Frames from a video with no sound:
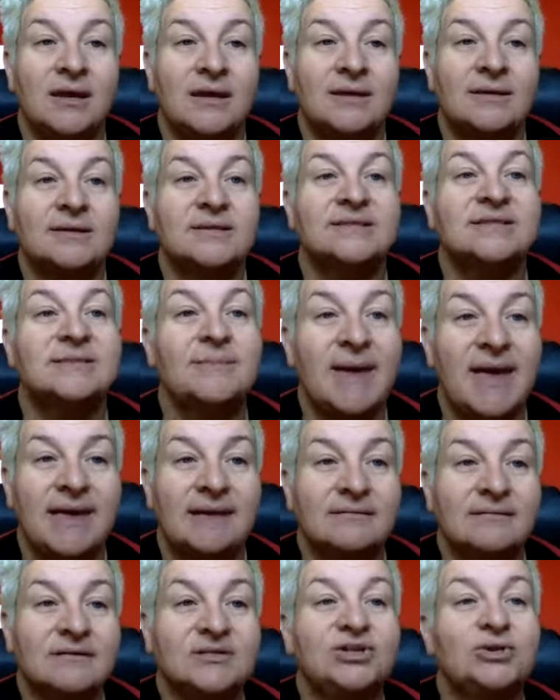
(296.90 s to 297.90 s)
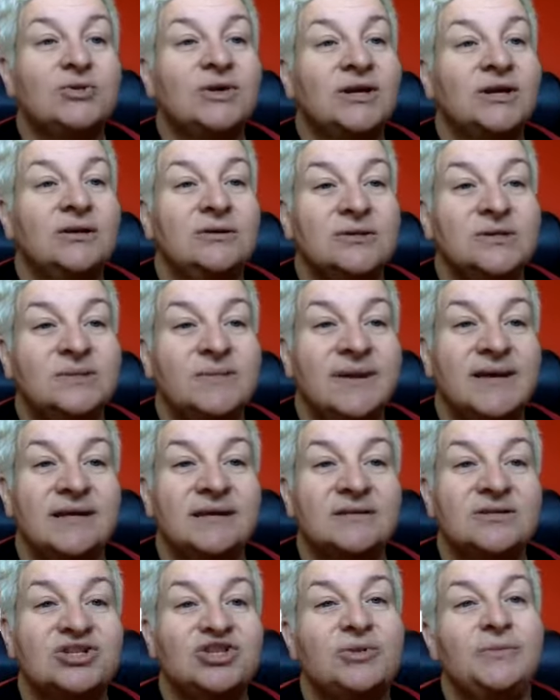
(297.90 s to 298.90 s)
smells, you can use
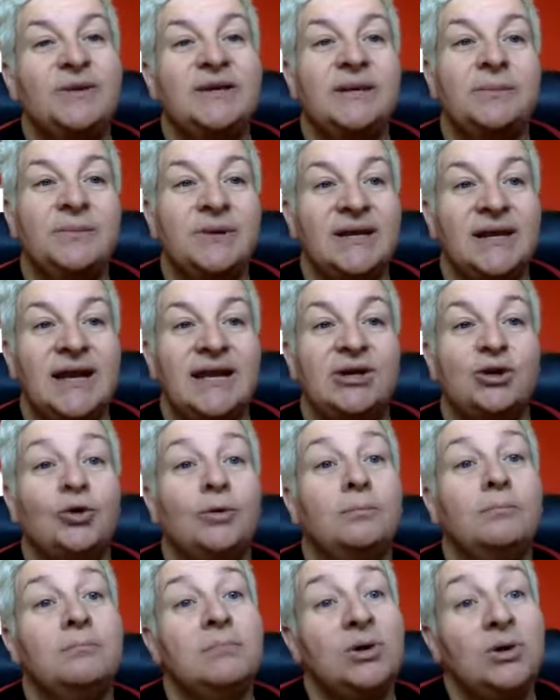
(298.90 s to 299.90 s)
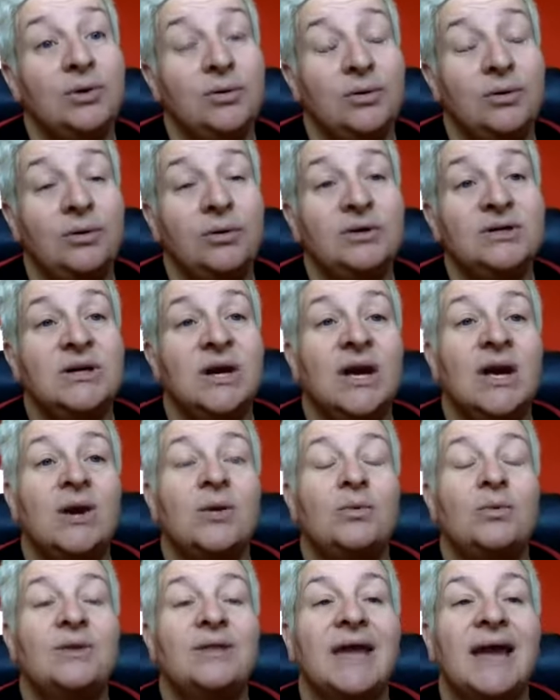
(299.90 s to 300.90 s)
smells to manipulate your mood
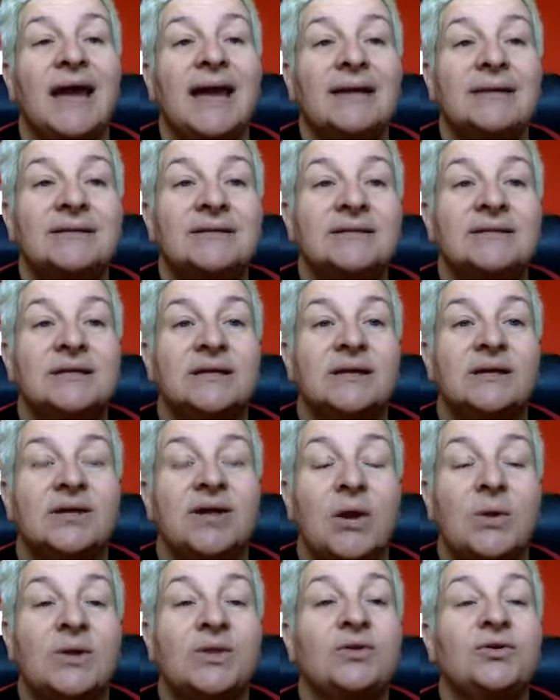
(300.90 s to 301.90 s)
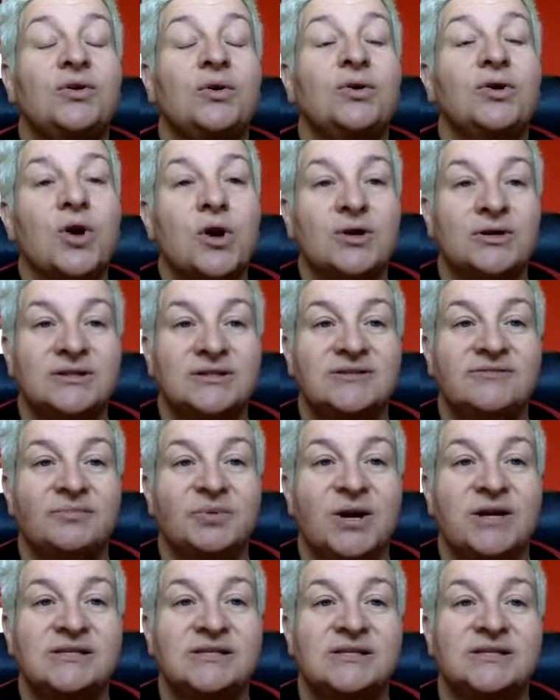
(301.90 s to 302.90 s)
without going through your cognitive
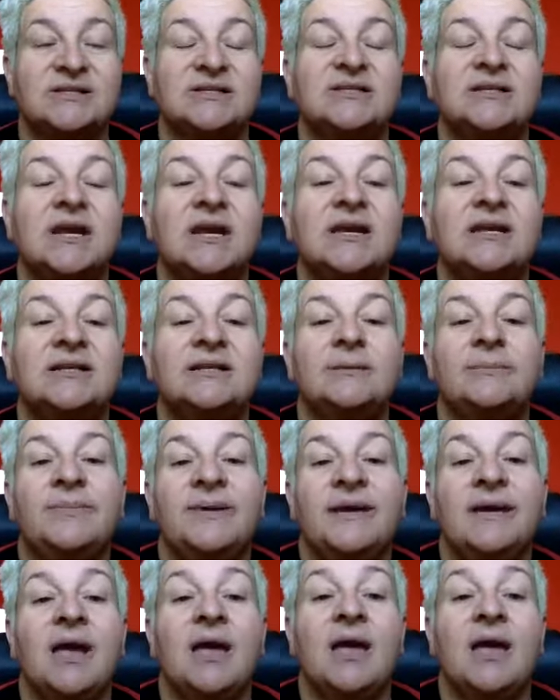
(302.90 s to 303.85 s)
processes. So it'll be,